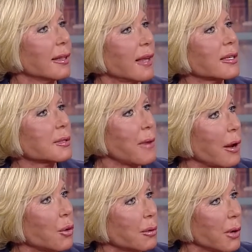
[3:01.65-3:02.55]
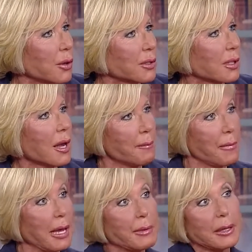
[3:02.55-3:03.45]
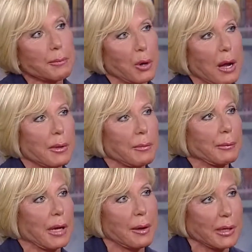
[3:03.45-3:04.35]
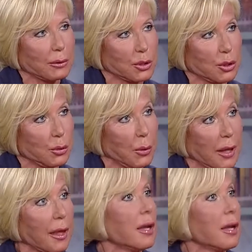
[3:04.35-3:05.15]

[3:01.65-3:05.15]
test my hormones. Maybe the problem I'm coming to you with,